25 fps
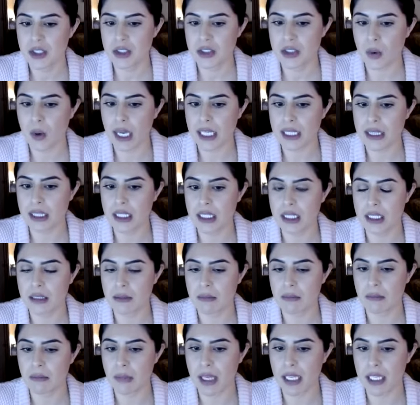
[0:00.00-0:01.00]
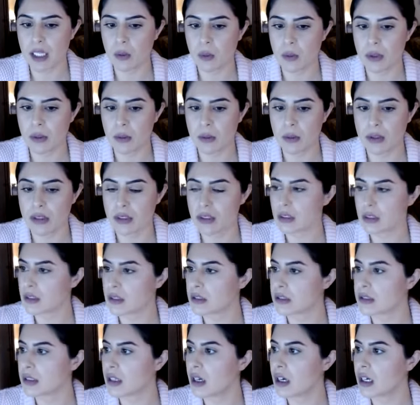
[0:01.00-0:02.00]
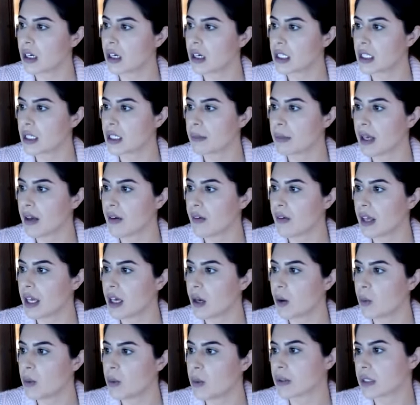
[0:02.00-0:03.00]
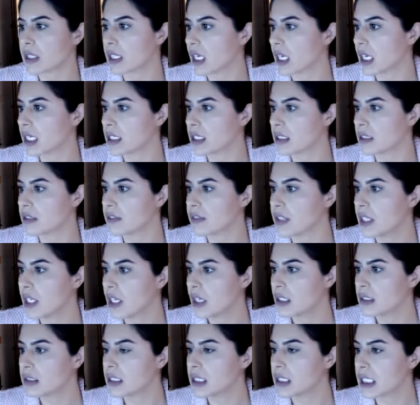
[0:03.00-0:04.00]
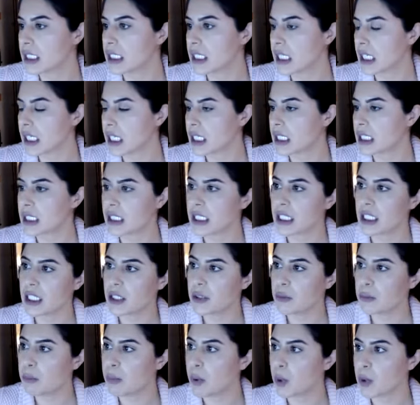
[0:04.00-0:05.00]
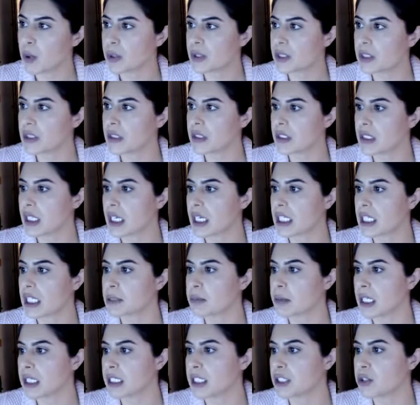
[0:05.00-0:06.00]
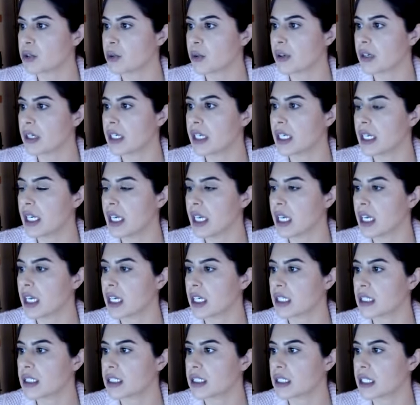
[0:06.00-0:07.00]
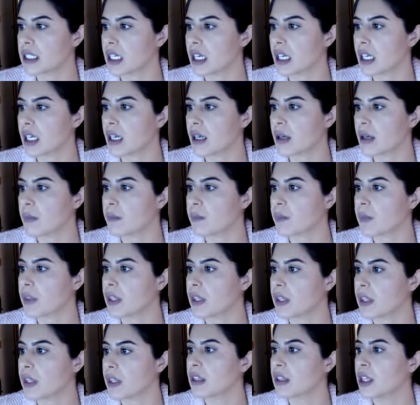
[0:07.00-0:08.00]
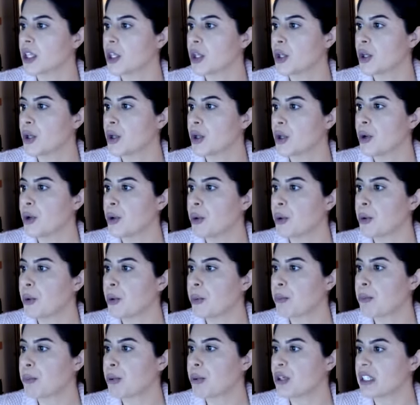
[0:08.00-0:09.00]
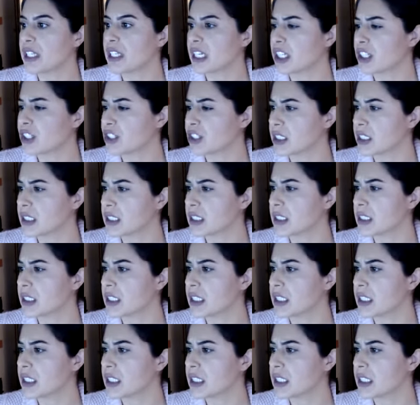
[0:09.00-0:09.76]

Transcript: So I think, Mike, we were talking about how we were kind of looking at both explanatory and the prediction